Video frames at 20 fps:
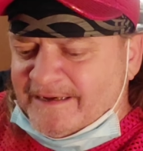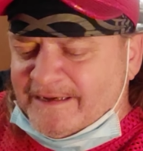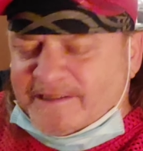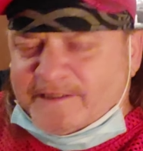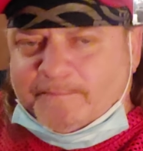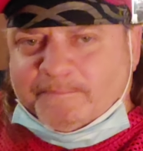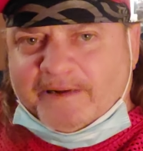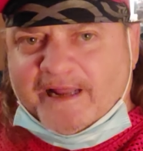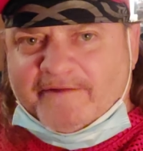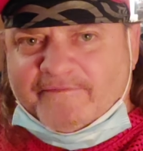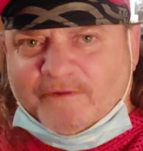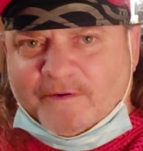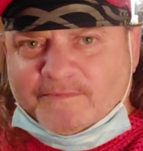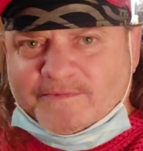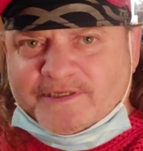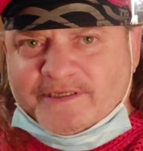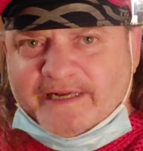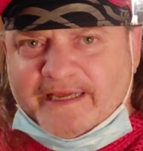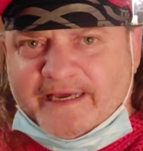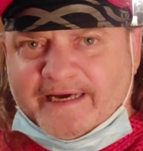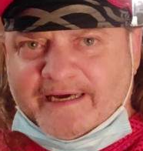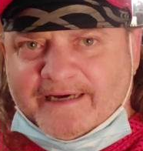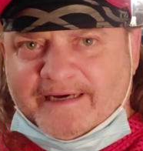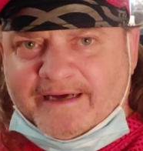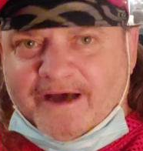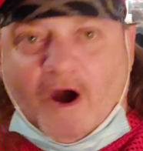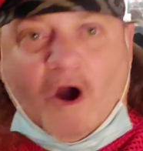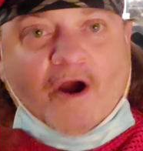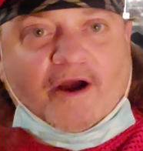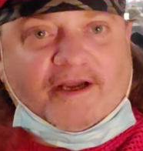the platforms in the
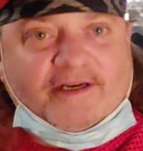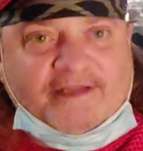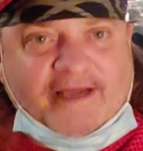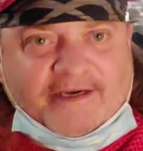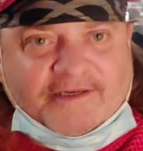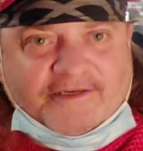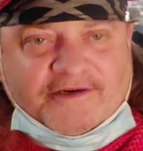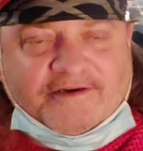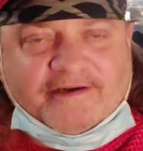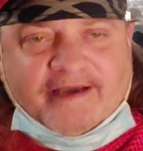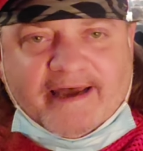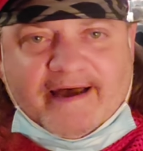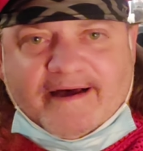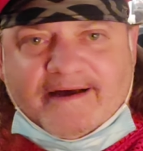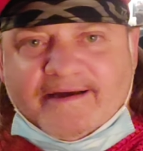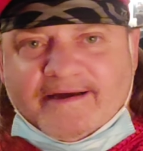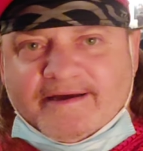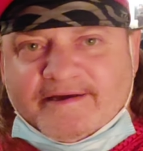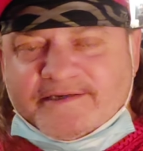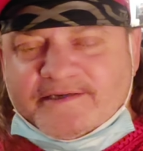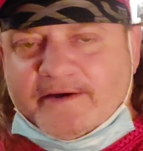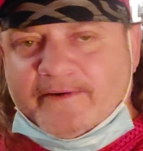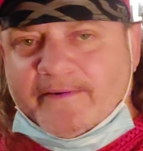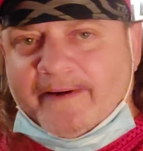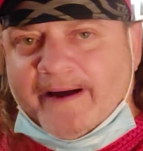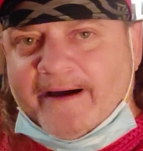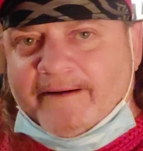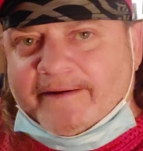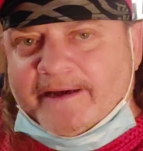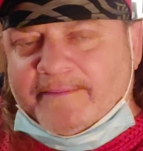architecture, yeah. So
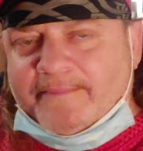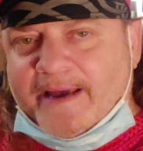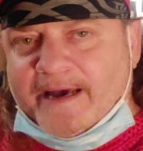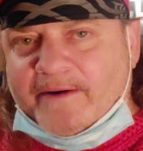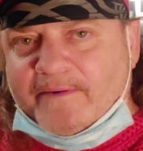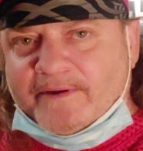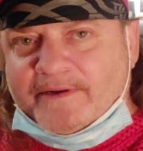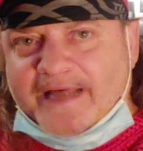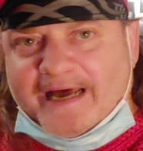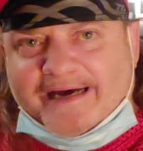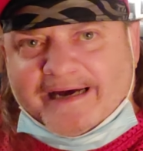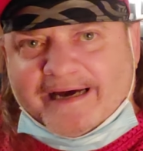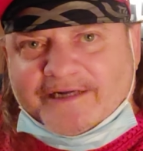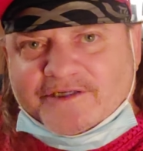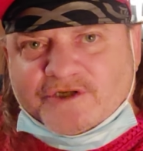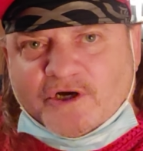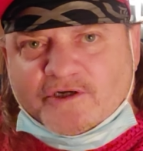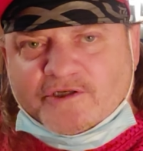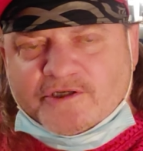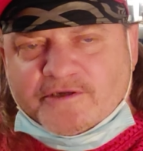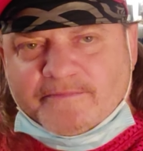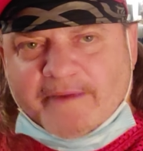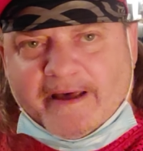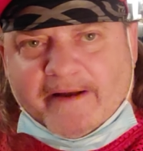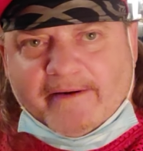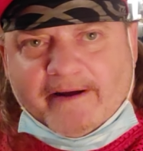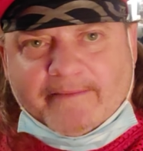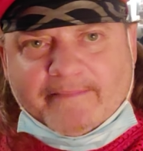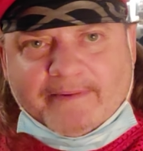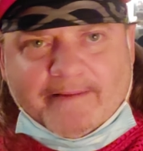anyway, I'll get back with it. I got to charge the
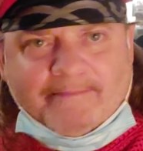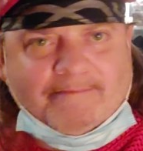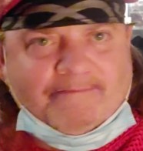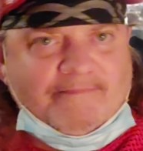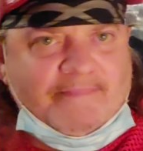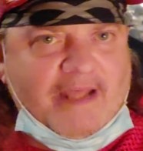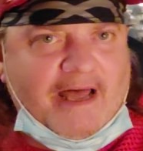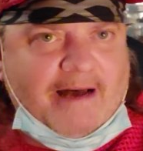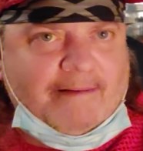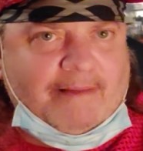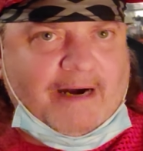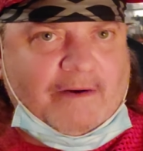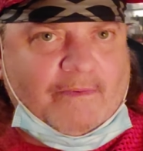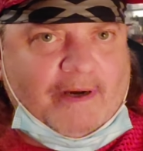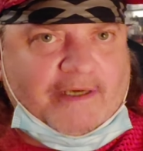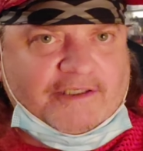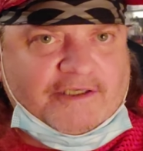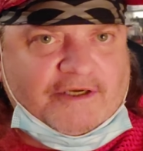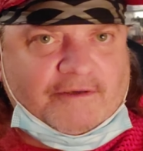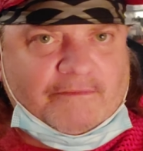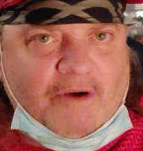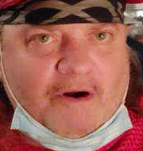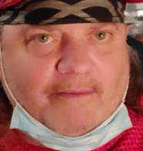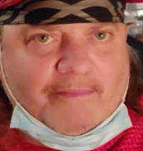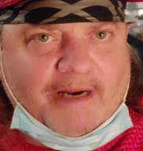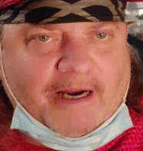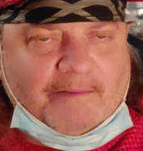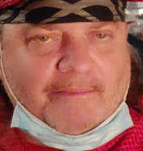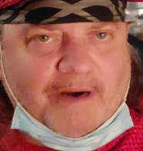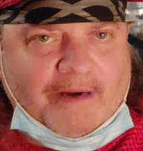battery up. I might wait till tomorrow,
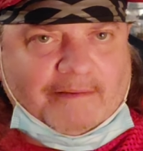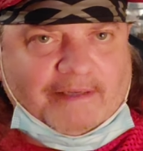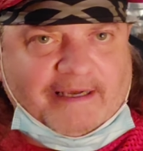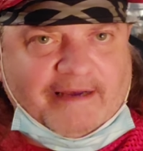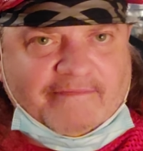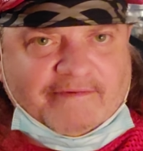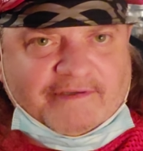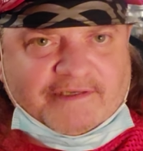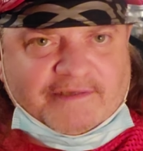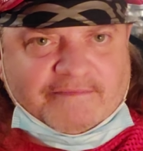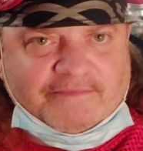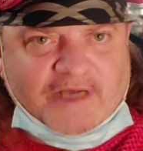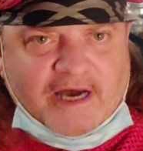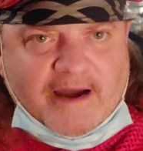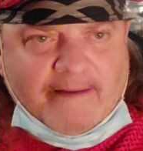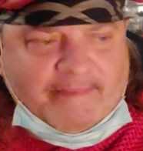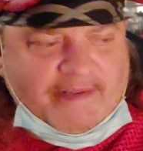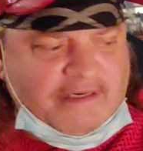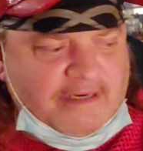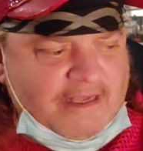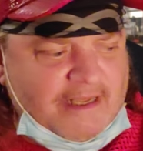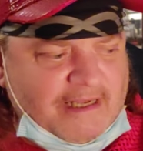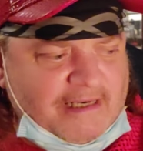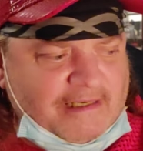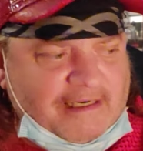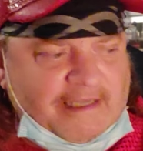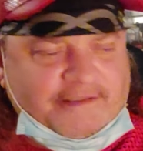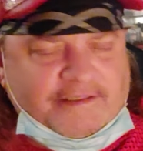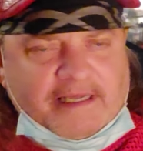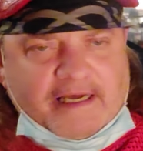but I'll probably give it some time and
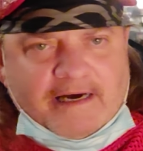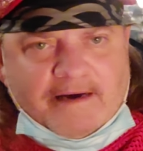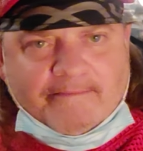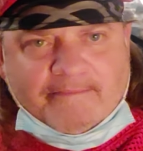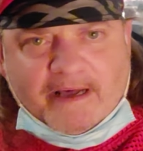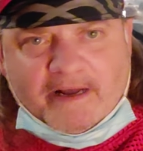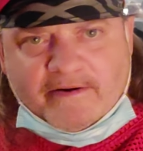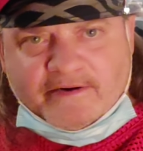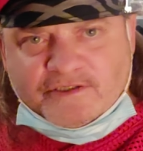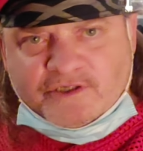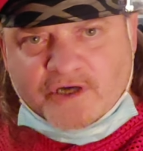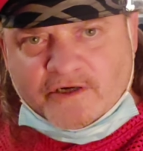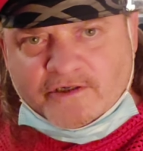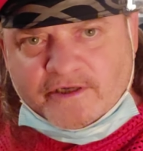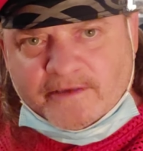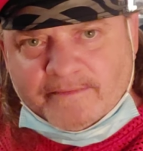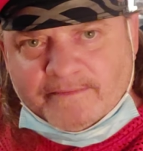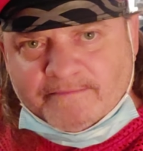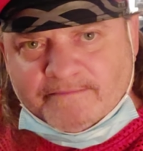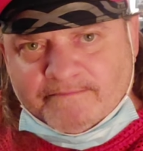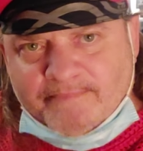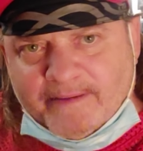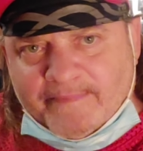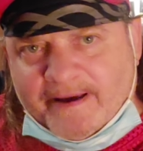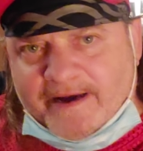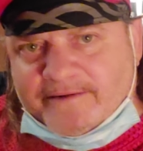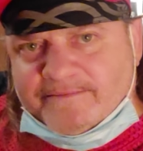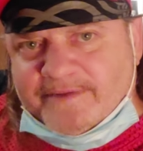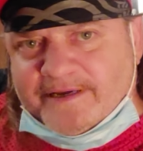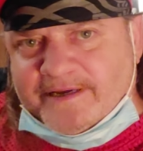let the battery charge up. Be
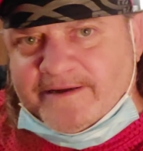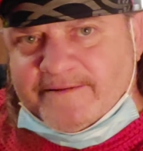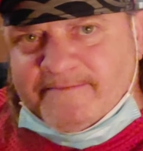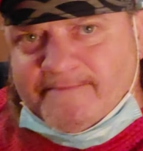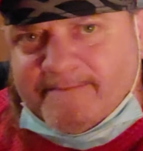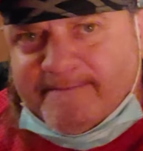back in a minute.